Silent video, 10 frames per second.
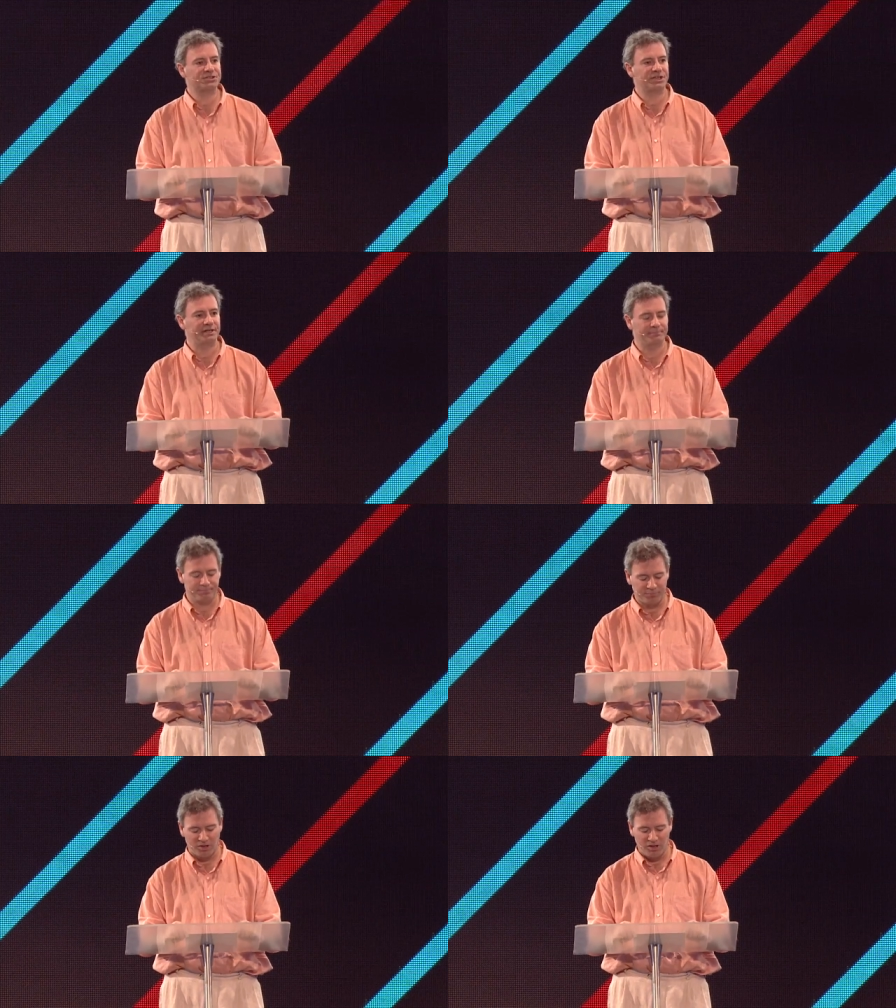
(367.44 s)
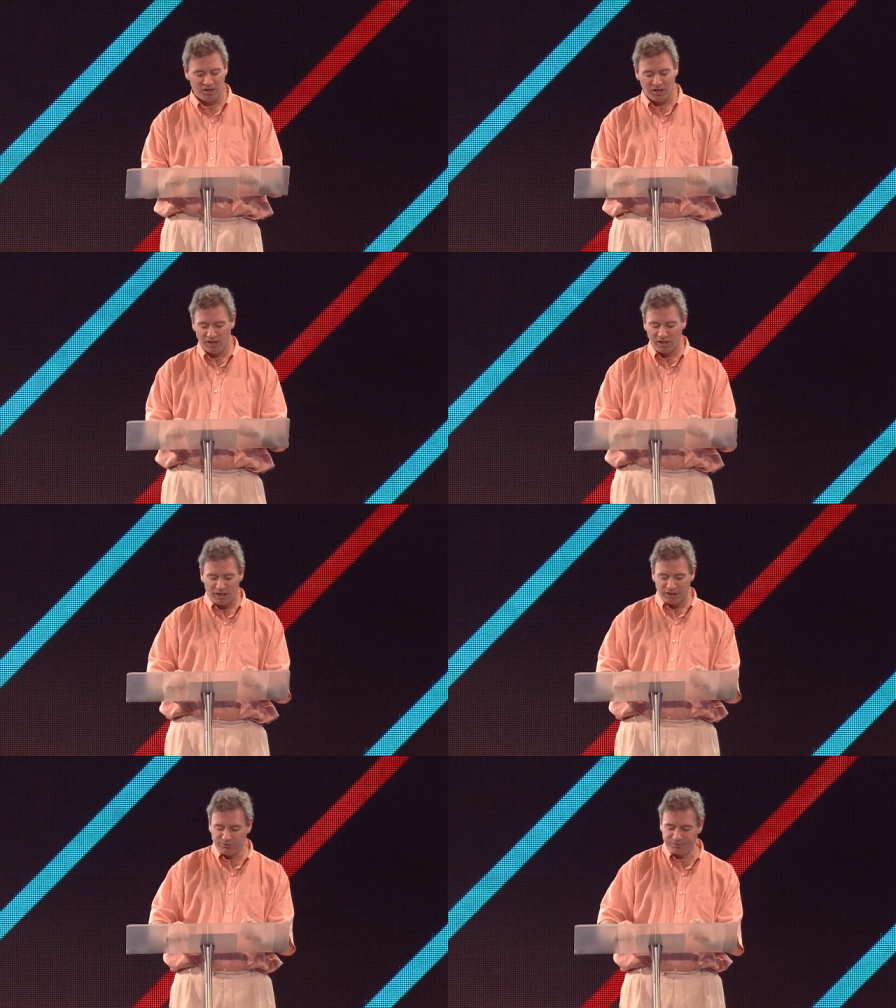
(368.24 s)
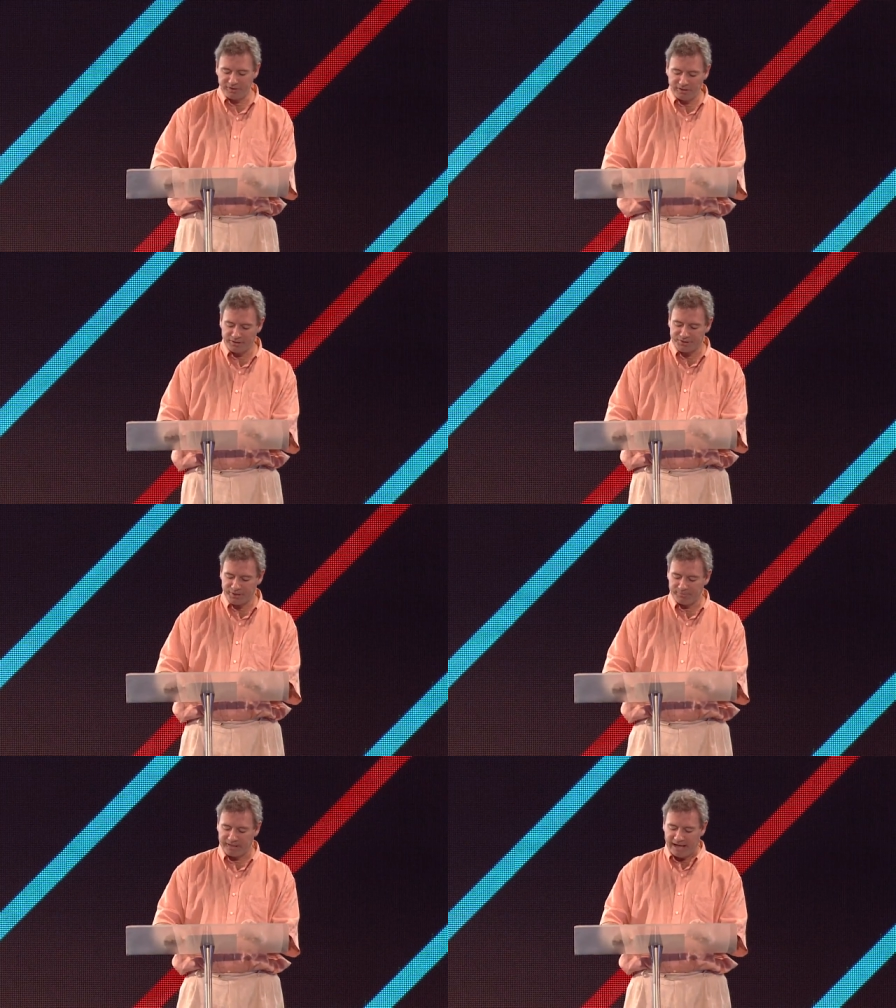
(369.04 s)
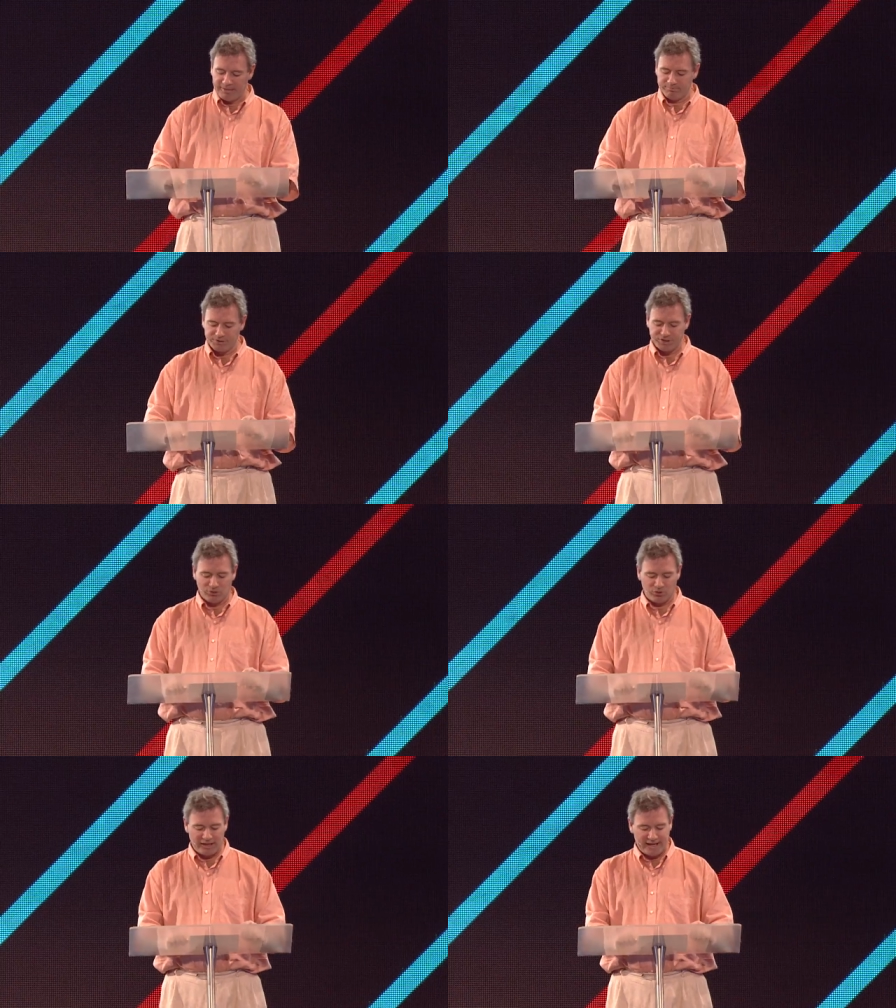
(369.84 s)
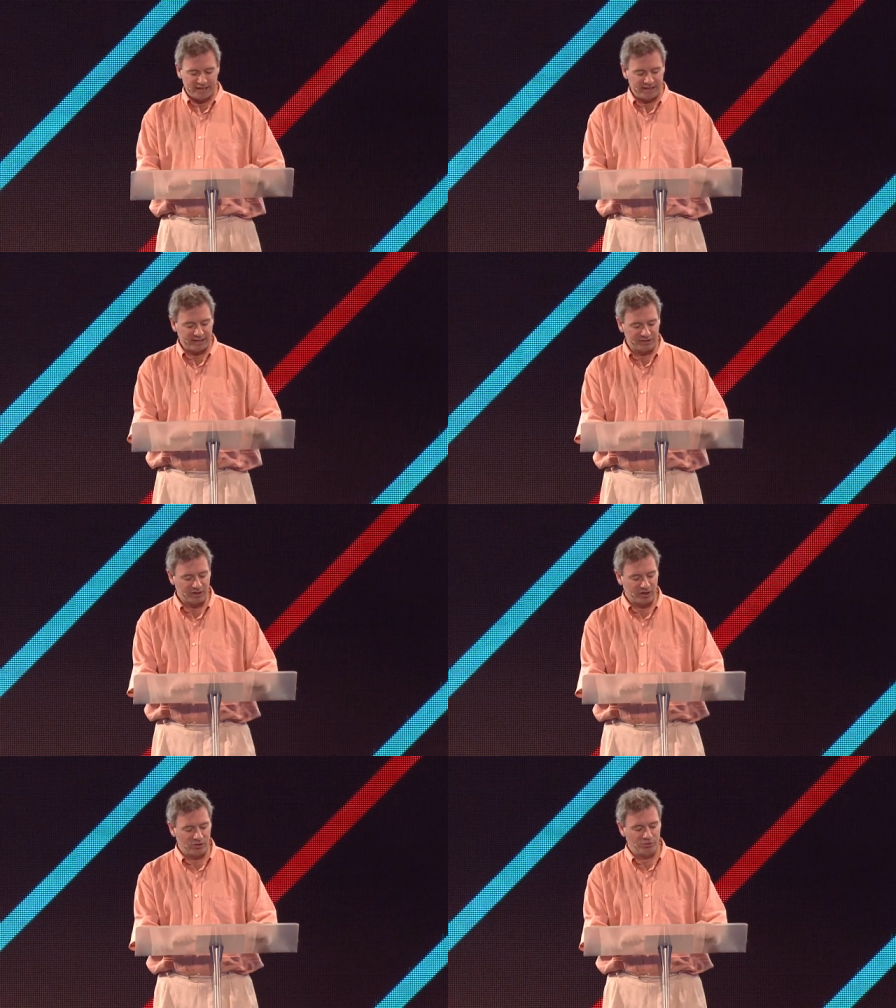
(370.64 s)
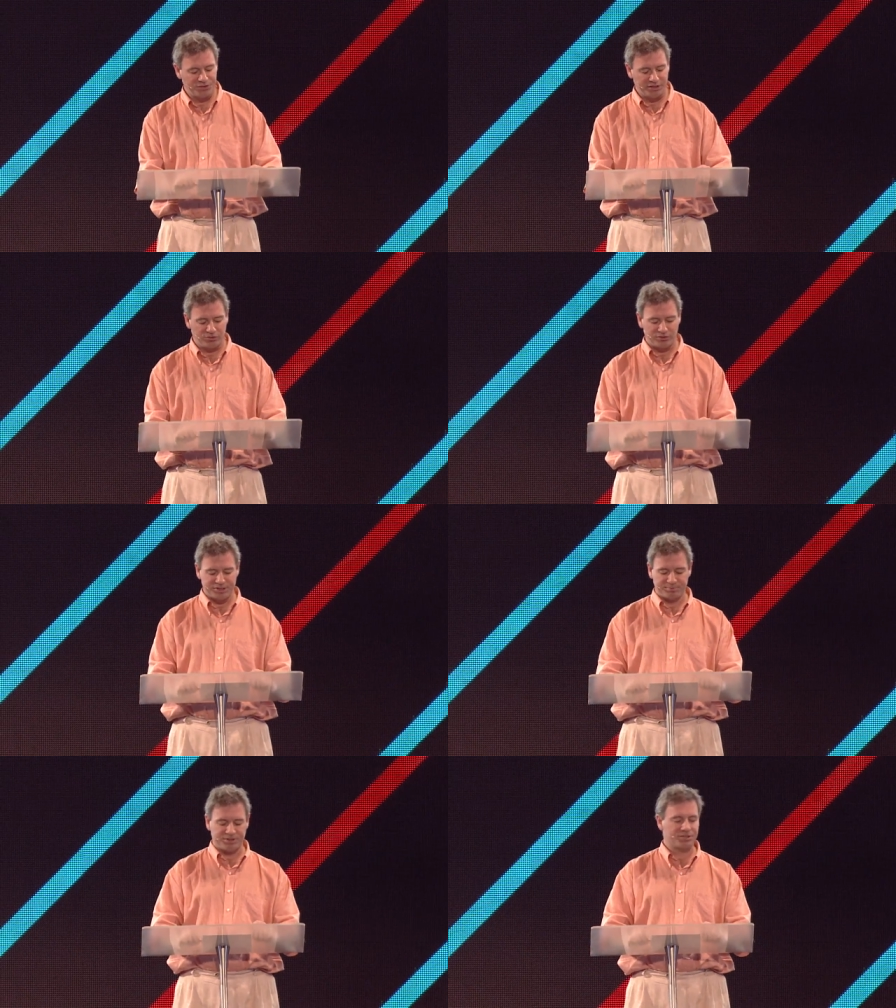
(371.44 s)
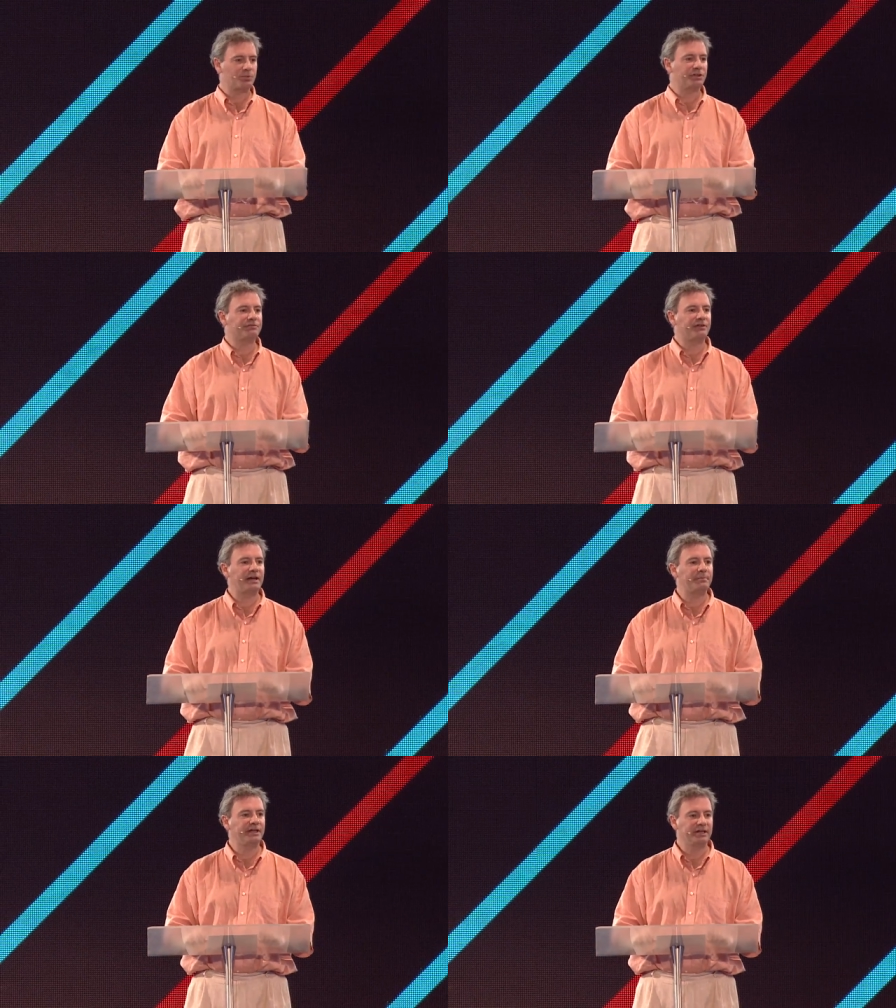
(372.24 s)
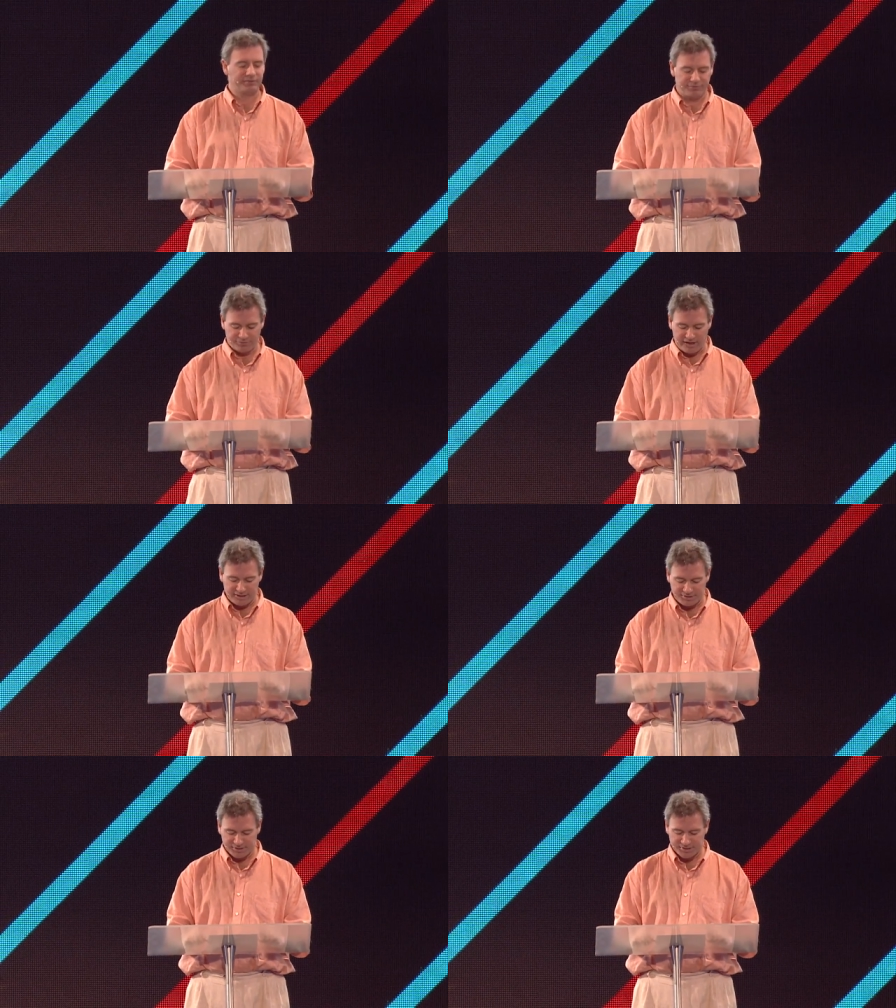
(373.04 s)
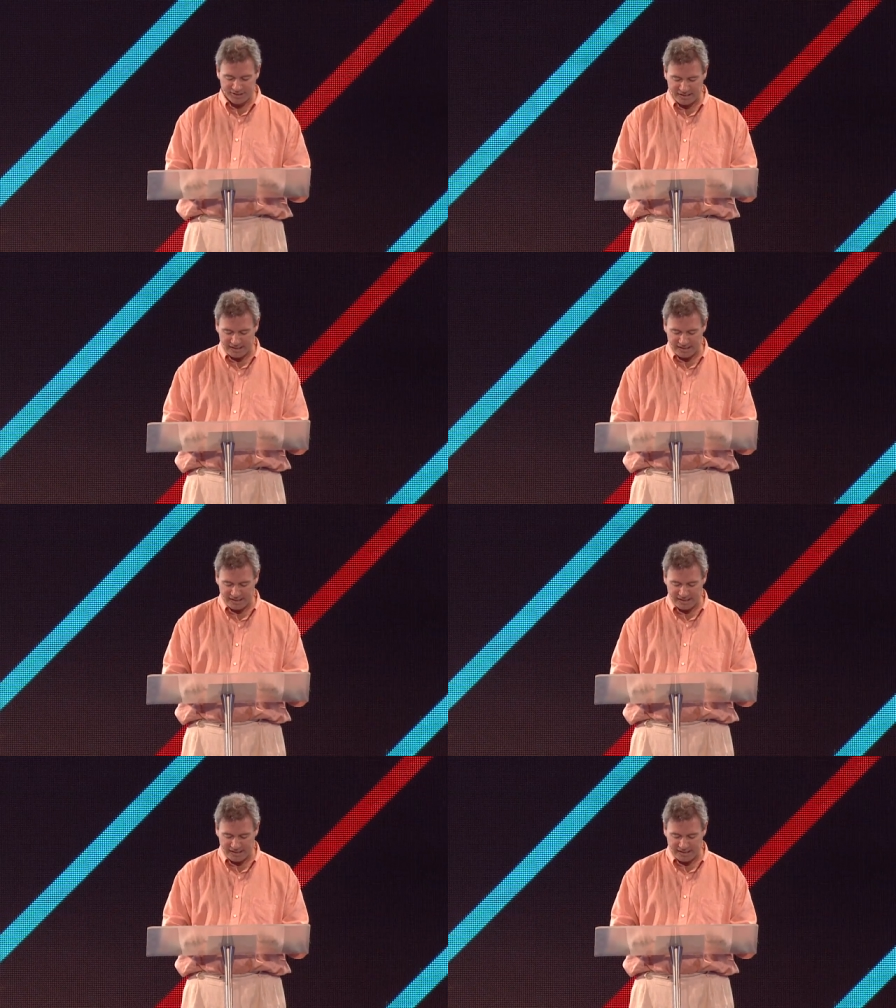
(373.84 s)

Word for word: scene. You feel there's something empty or lacking in the cozy Christmas with family and friends,